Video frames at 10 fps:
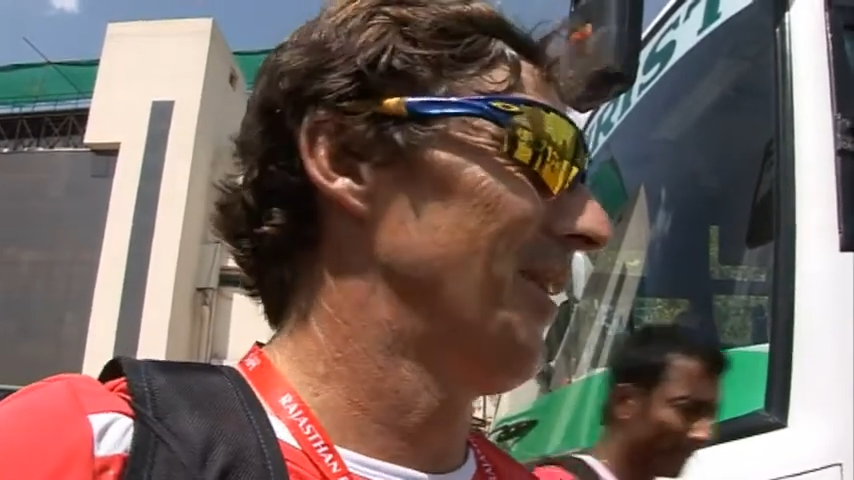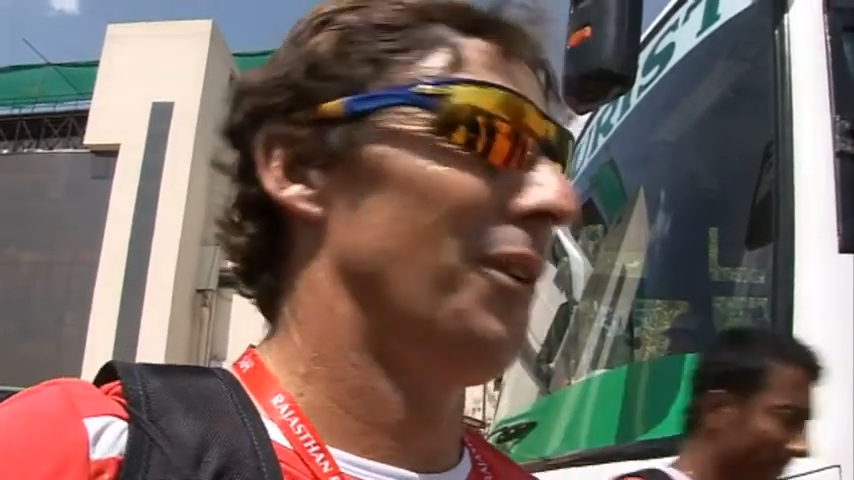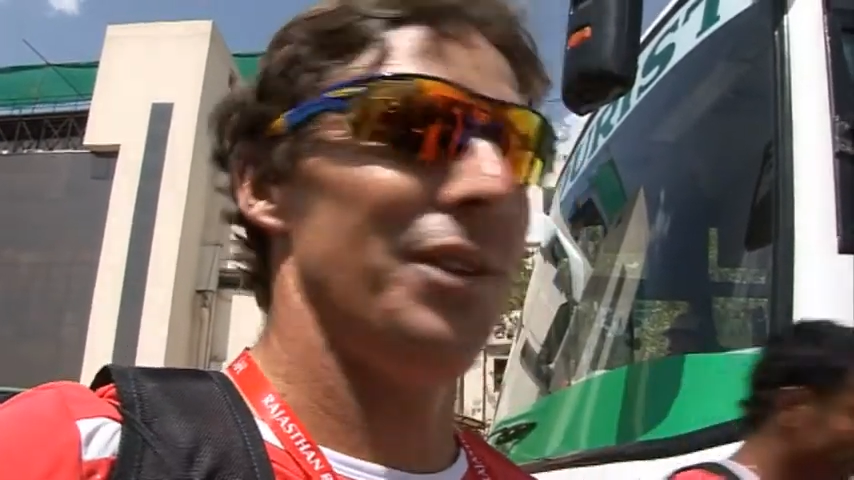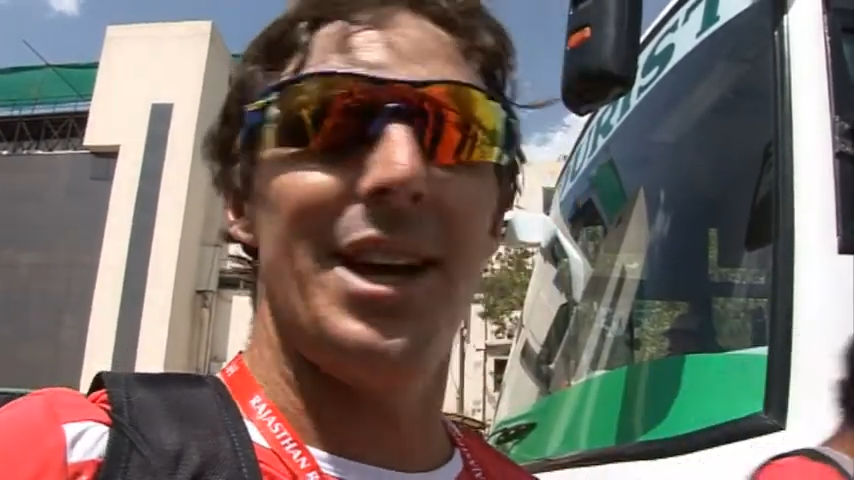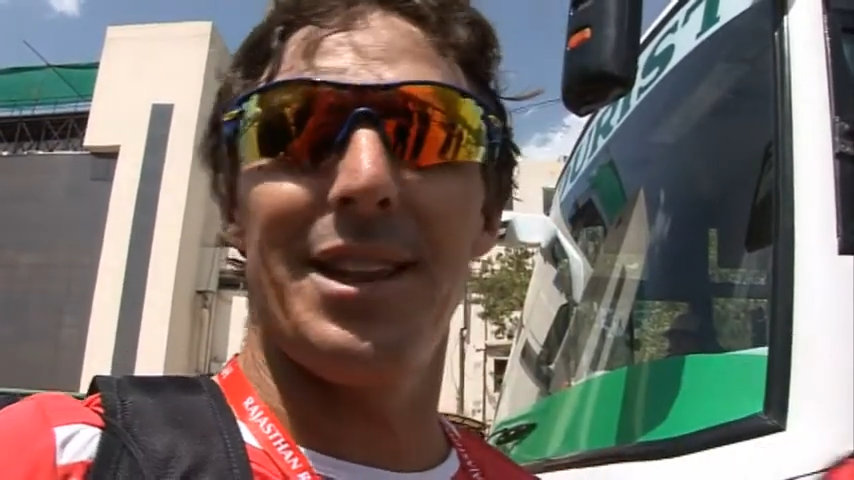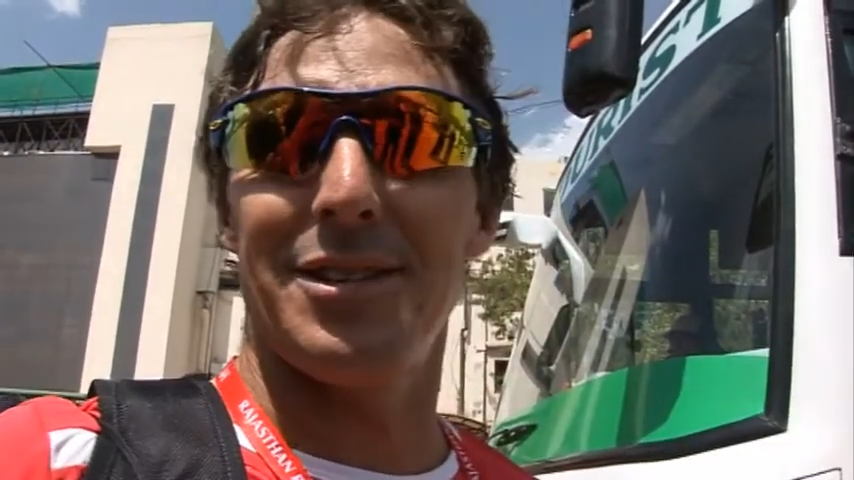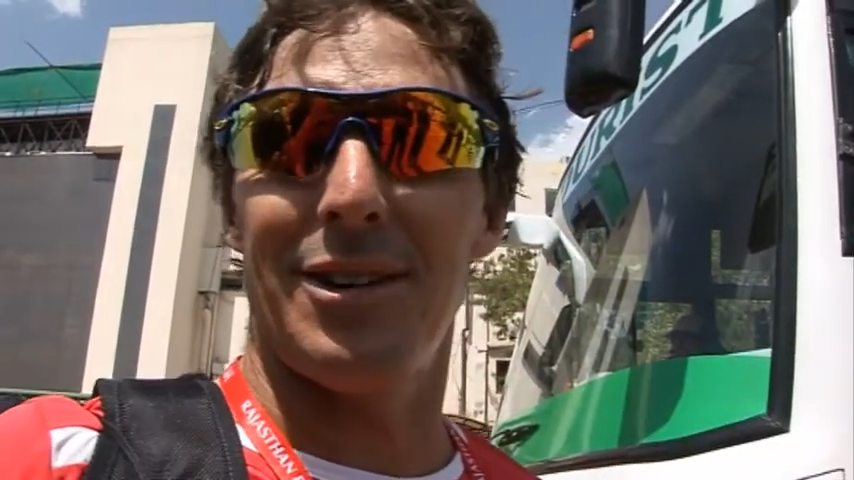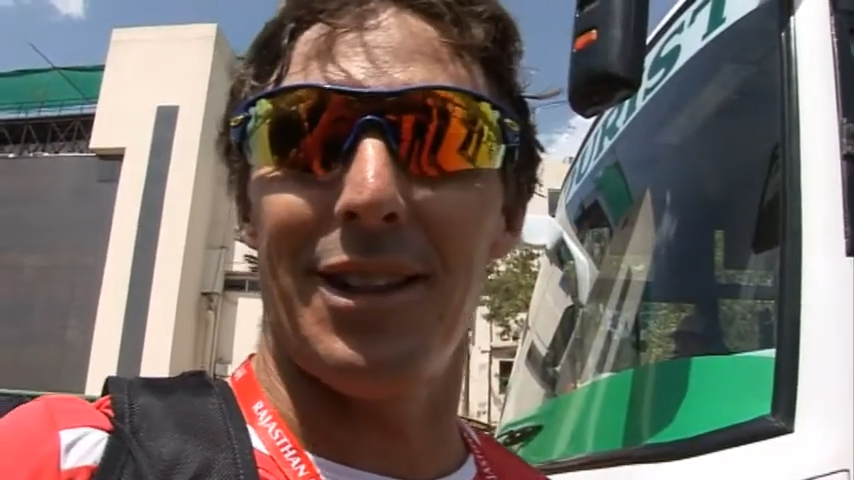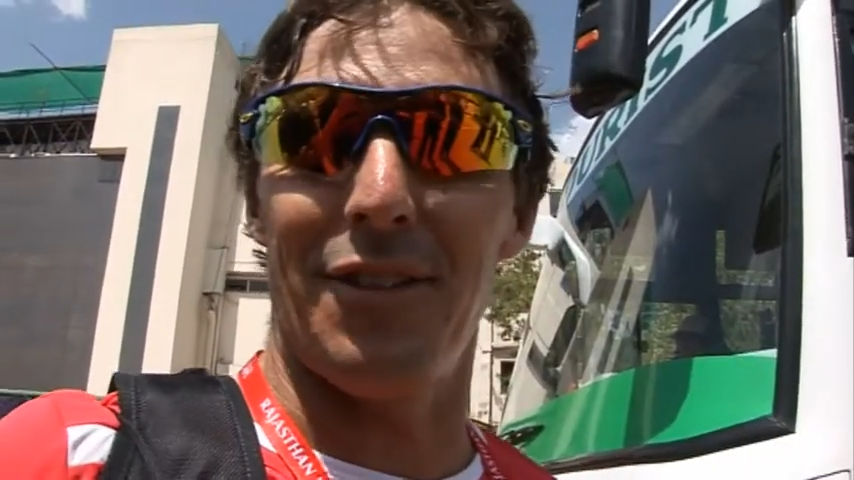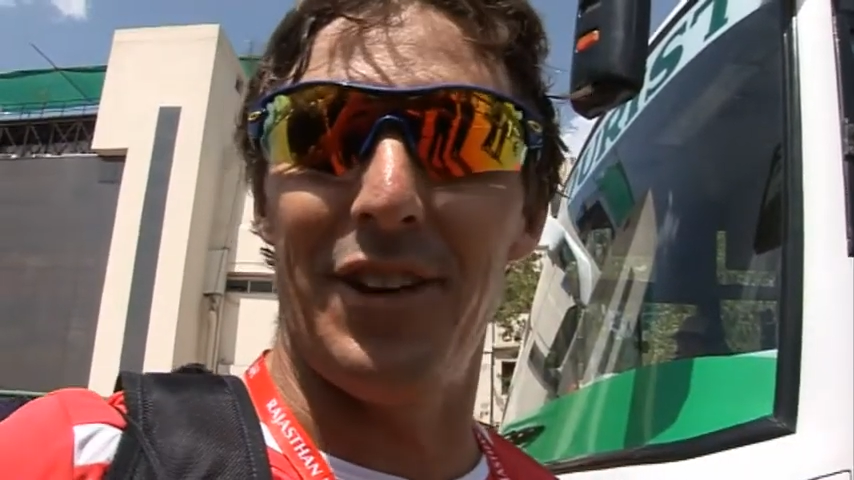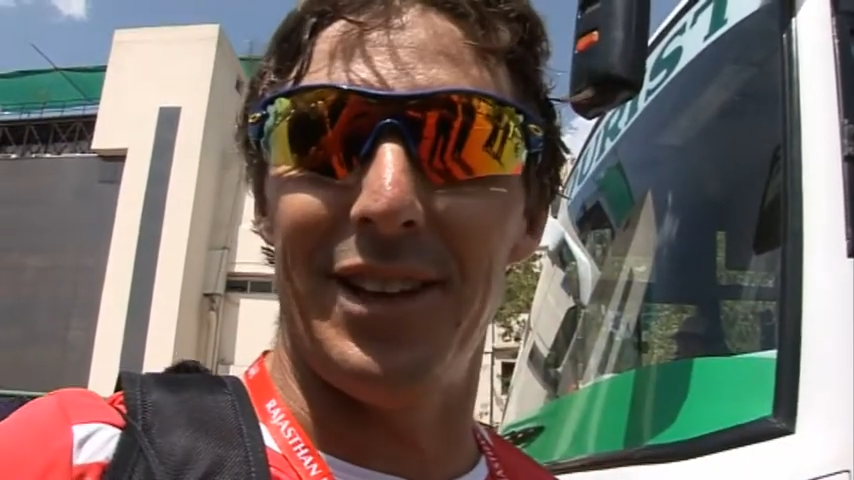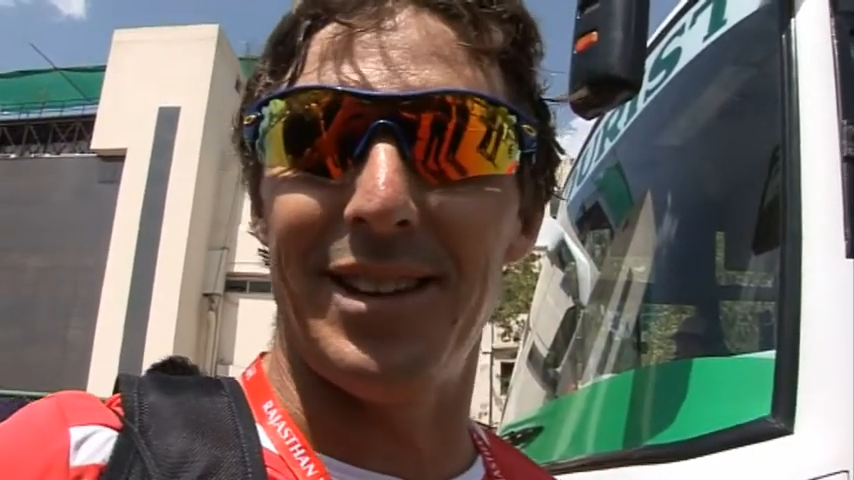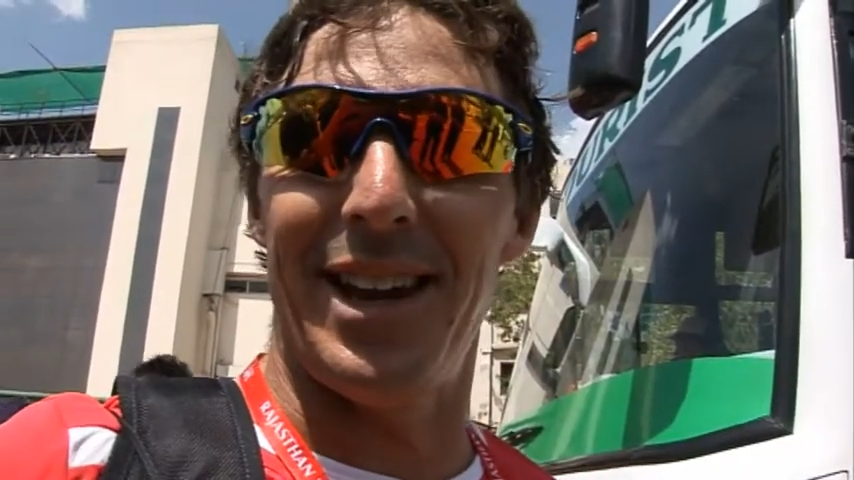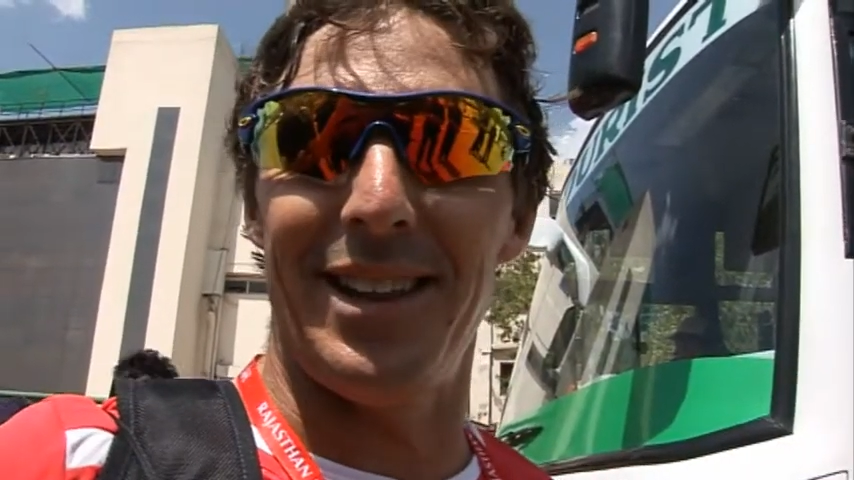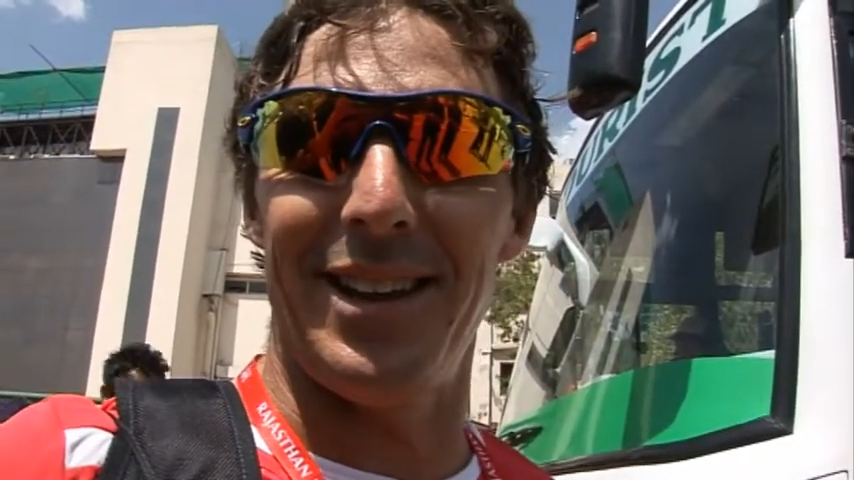on the other side of the fence
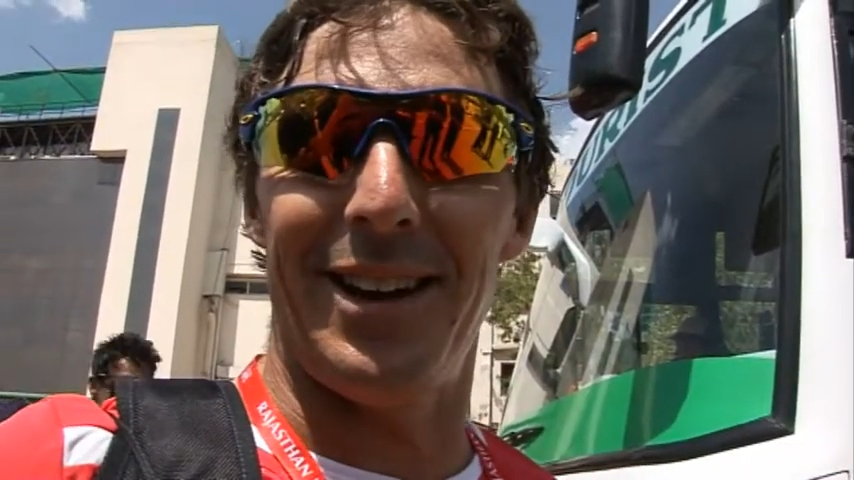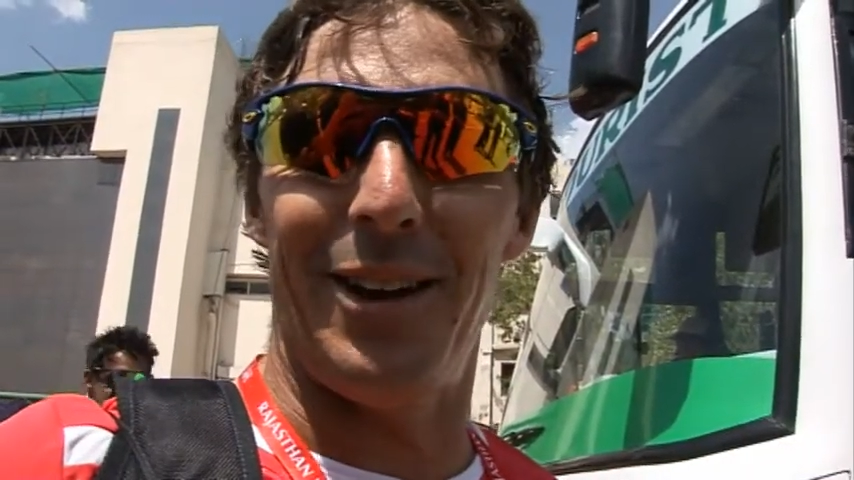how the